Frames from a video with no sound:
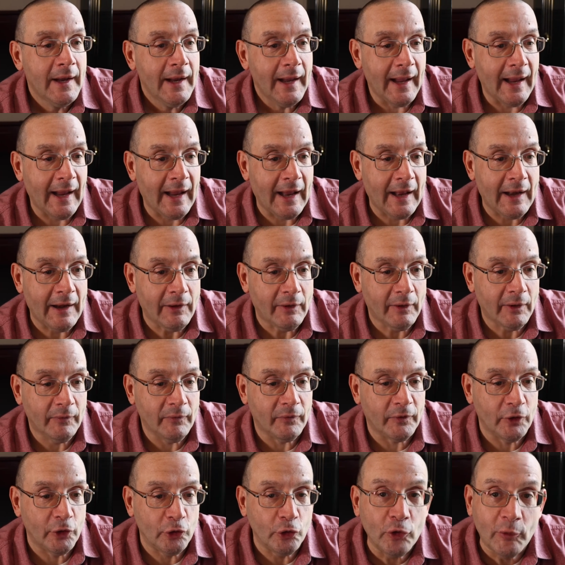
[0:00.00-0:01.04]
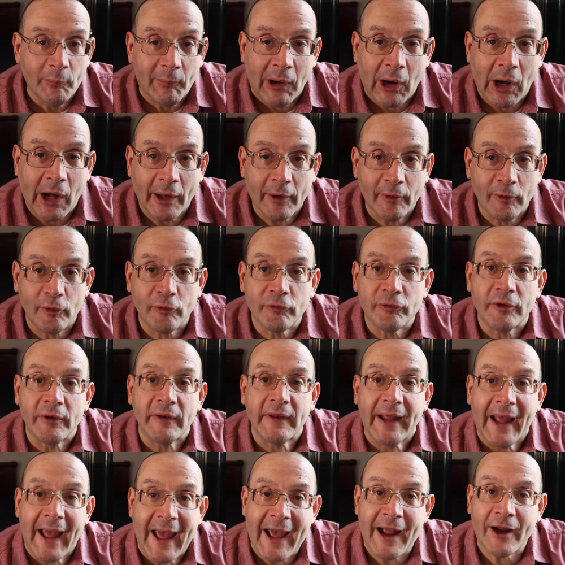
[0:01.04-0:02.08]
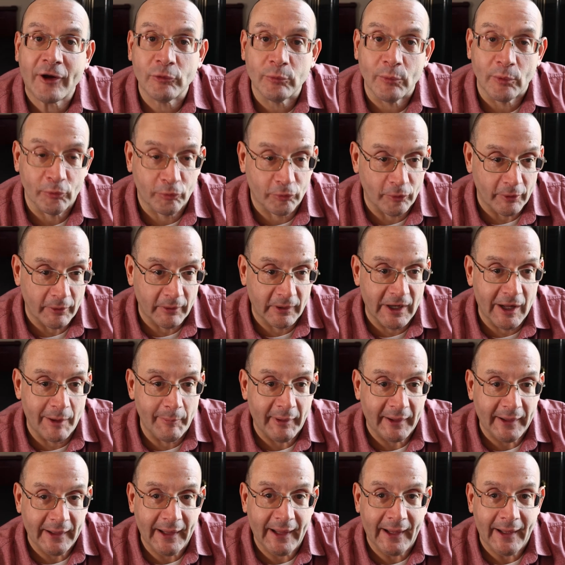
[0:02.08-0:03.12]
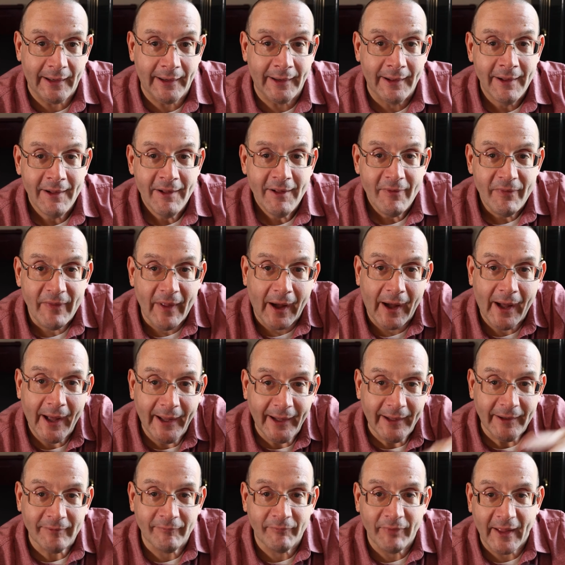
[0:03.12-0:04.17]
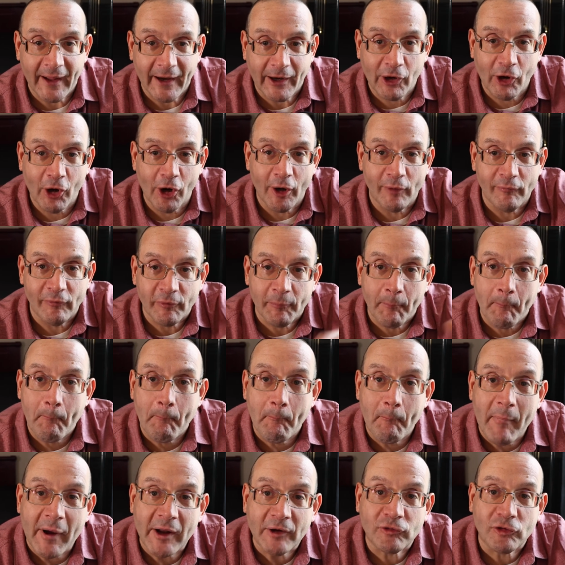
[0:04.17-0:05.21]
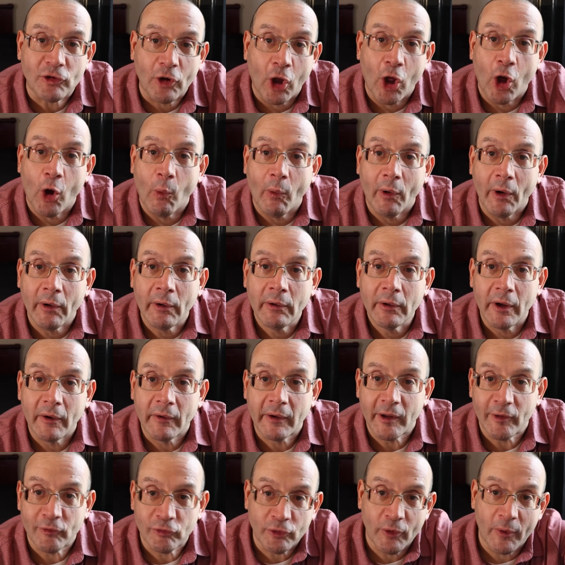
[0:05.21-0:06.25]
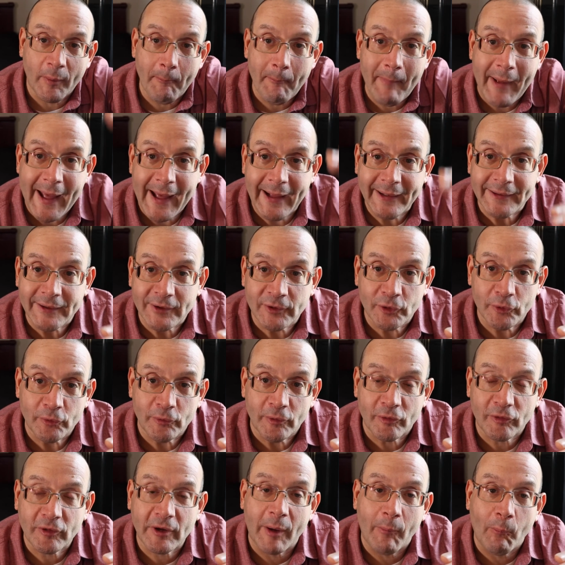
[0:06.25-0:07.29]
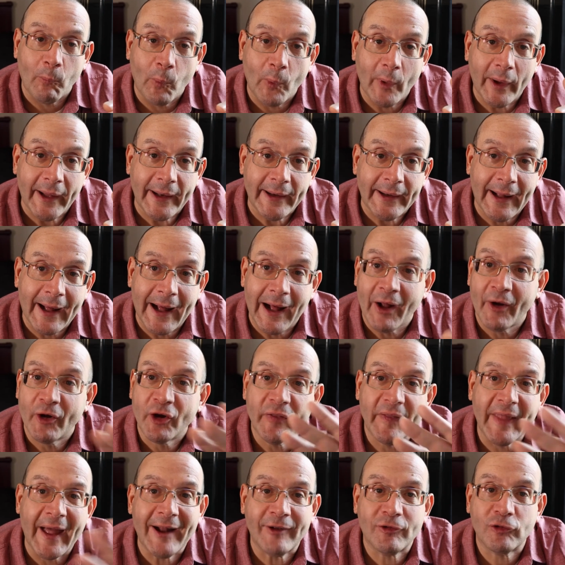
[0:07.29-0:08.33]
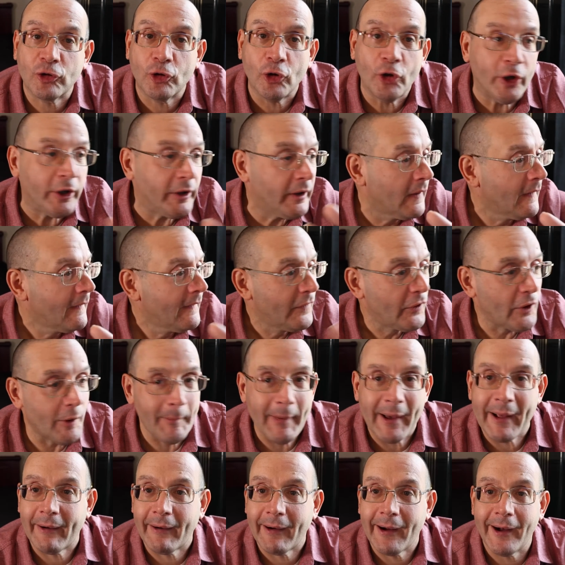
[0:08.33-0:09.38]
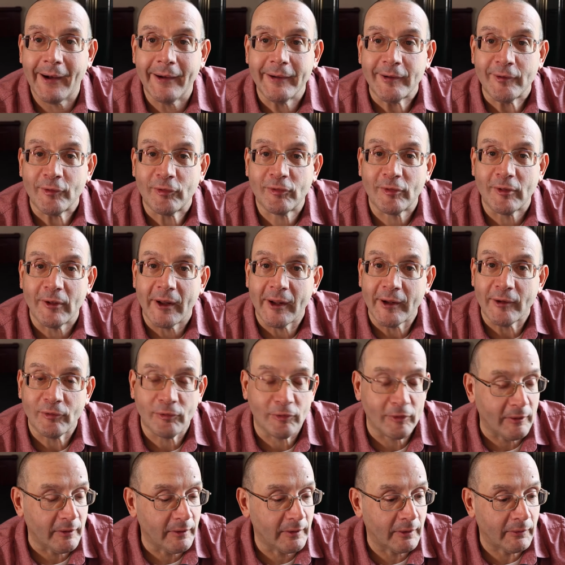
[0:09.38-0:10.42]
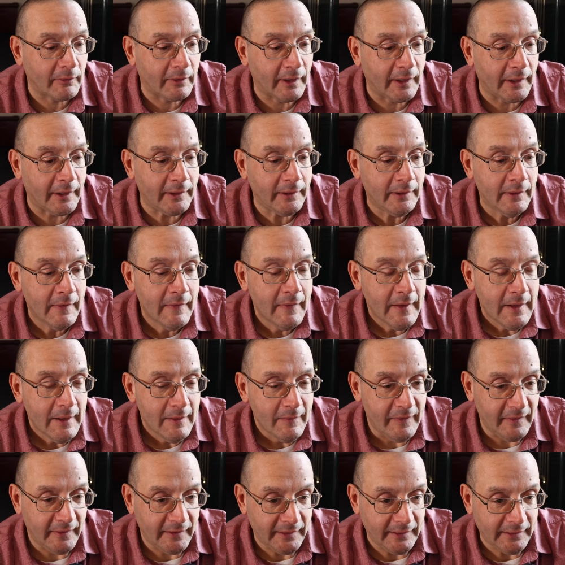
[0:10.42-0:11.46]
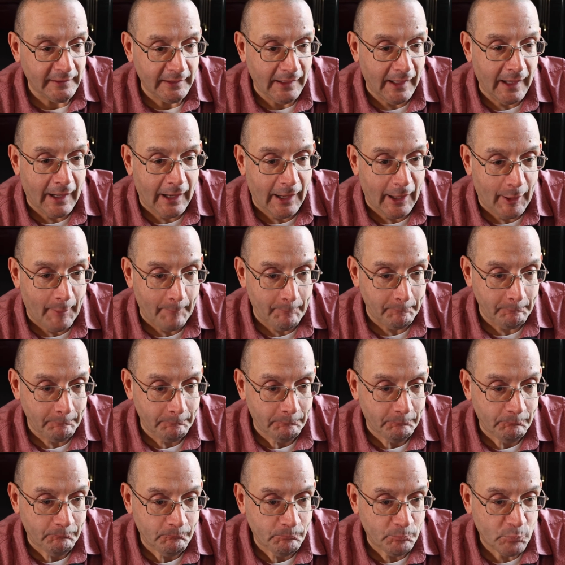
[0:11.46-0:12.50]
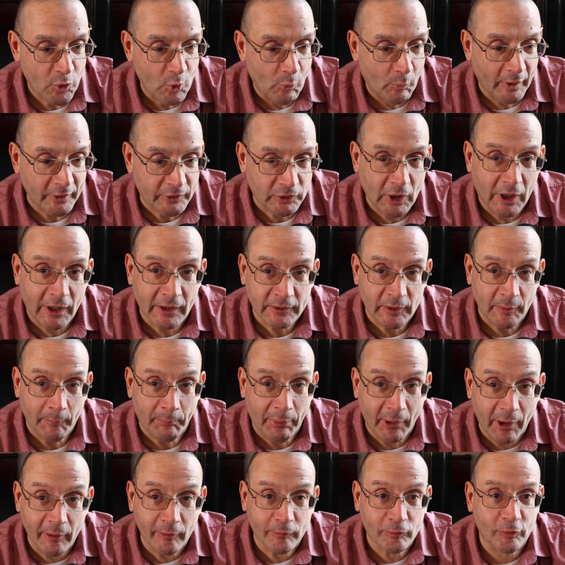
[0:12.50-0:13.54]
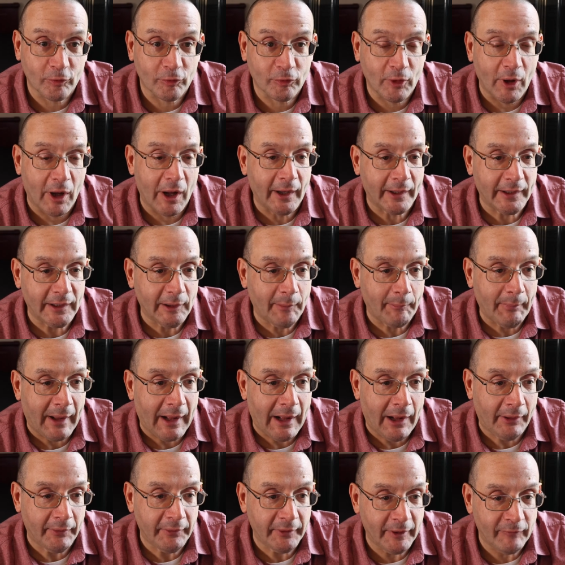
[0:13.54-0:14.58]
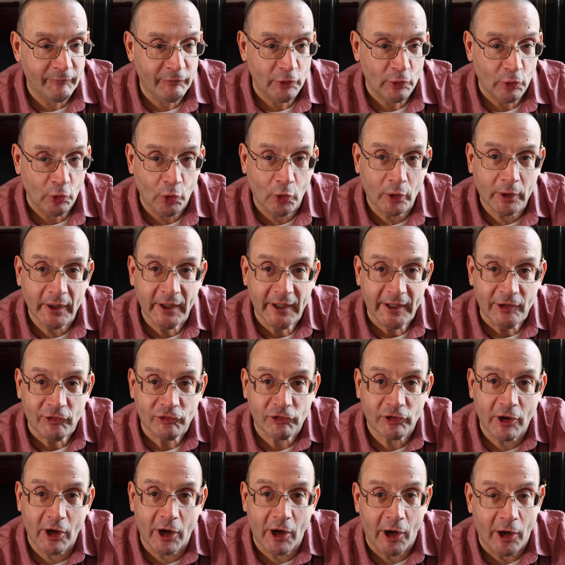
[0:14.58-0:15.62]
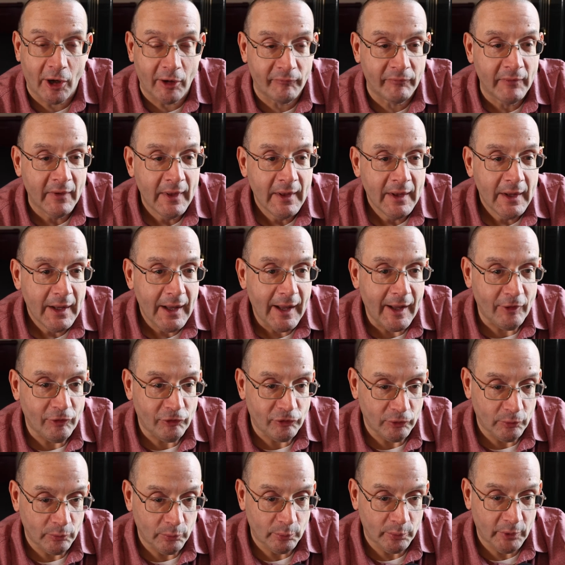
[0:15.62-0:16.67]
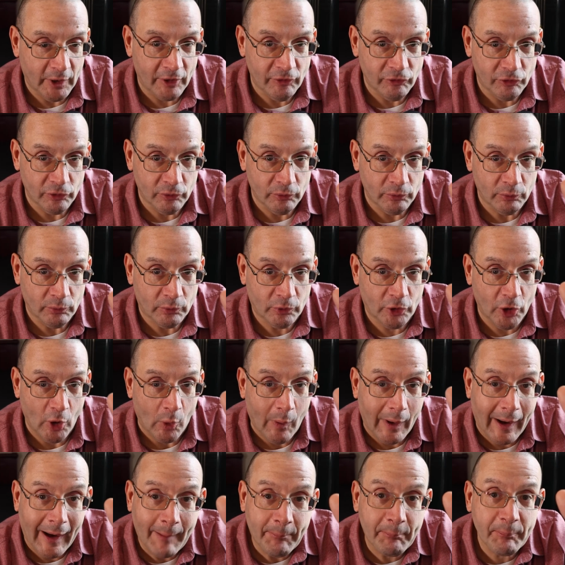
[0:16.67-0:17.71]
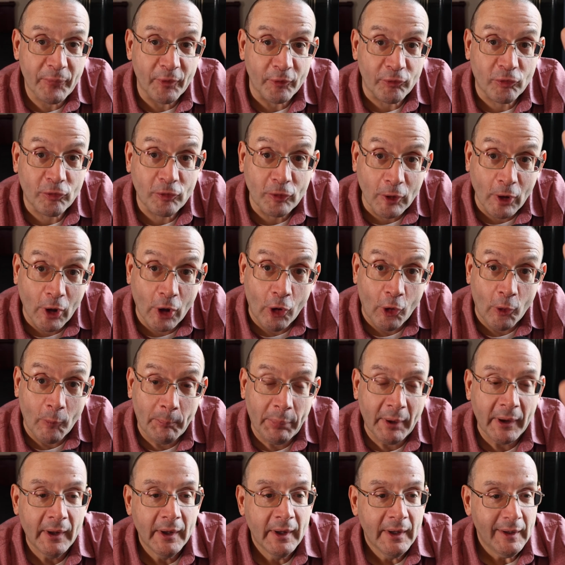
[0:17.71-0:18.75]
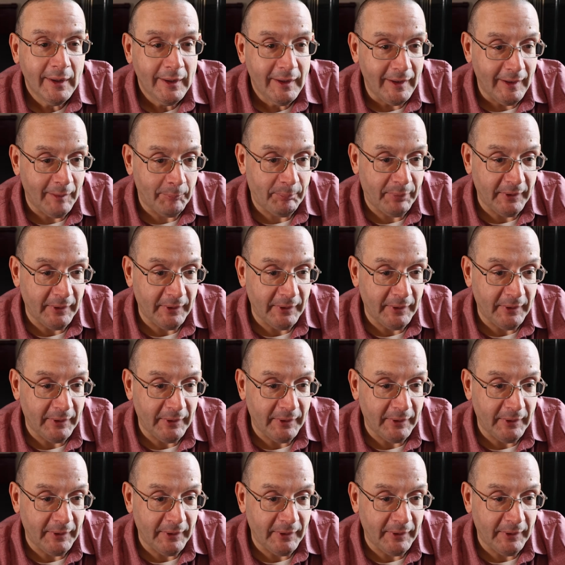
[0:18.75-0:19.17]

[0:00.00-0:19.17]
And the new models and the actuals that are coming in, the height of that curve is much lower, okay? So the magnitude has come way down. That's good no matter how you slice it, okay? What Dr. Birx is talking about, if you look at each curve, as you go up the slope, it